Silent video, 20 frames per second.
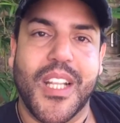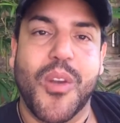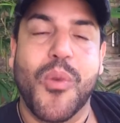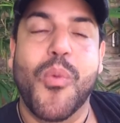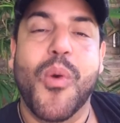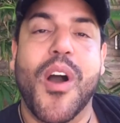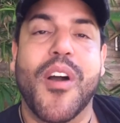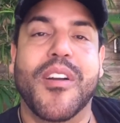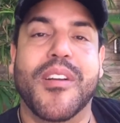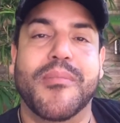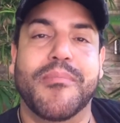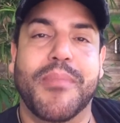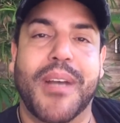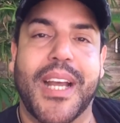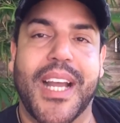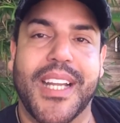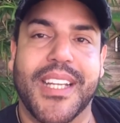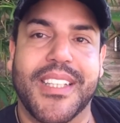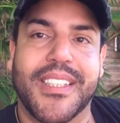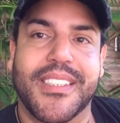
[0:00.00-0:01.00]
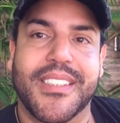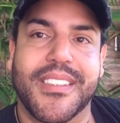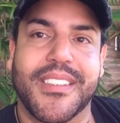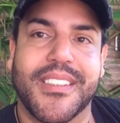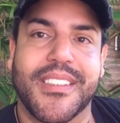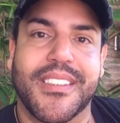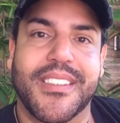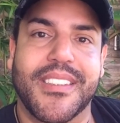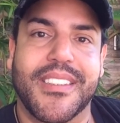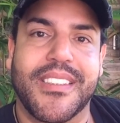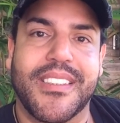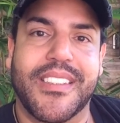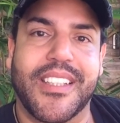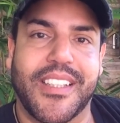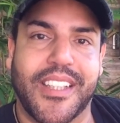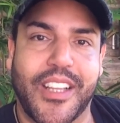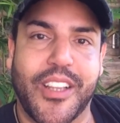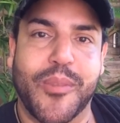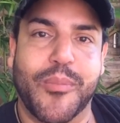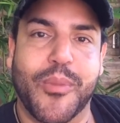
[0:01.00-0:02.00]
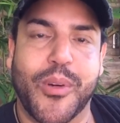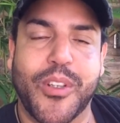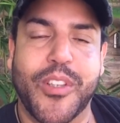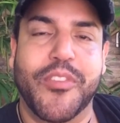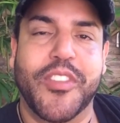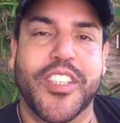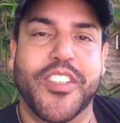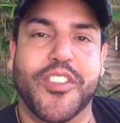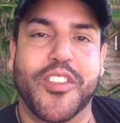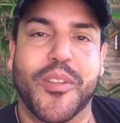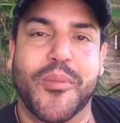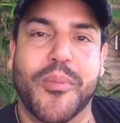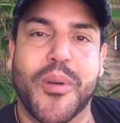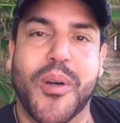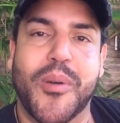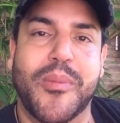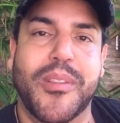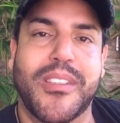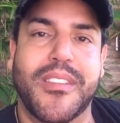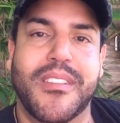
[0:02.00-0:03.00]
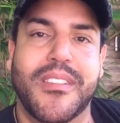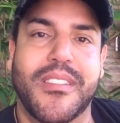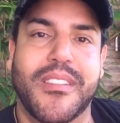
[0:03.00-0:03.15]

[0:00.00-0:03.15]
Welcome back to another Motivational Moment.